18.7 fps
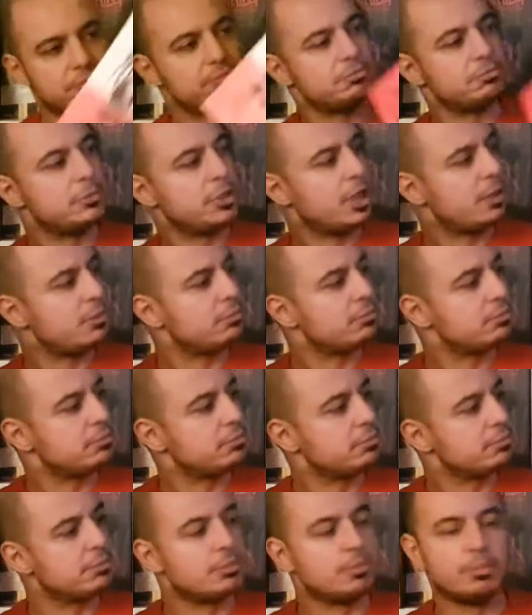Yeah,
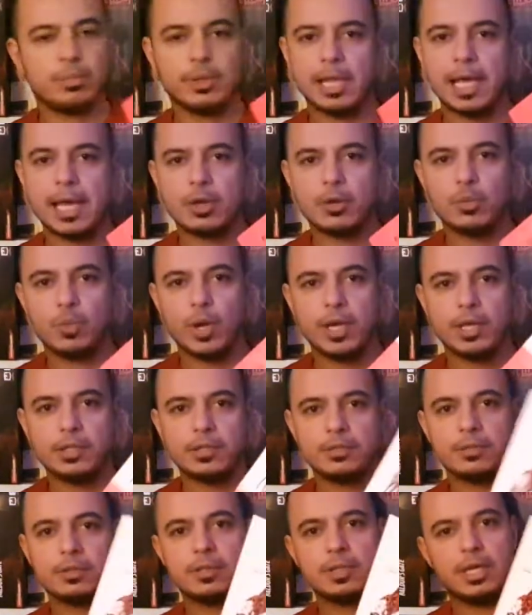Black,
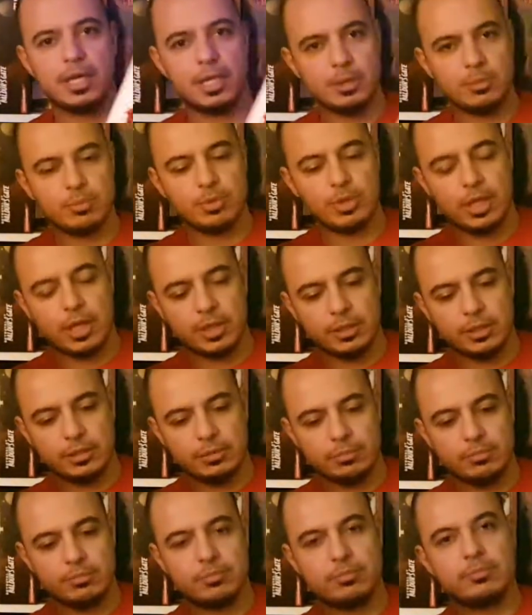White, and Blood.
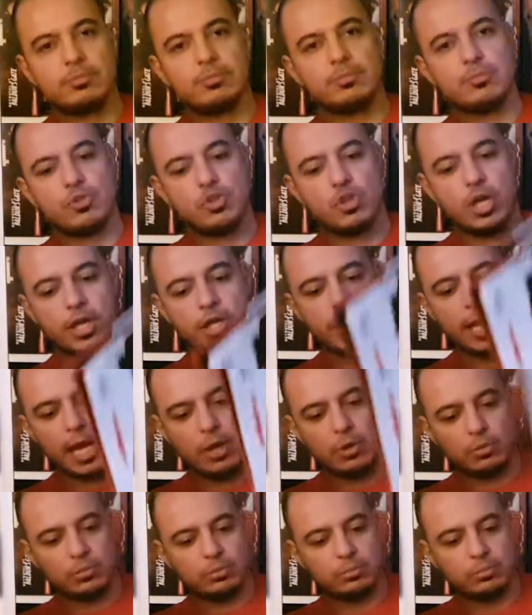Check it out.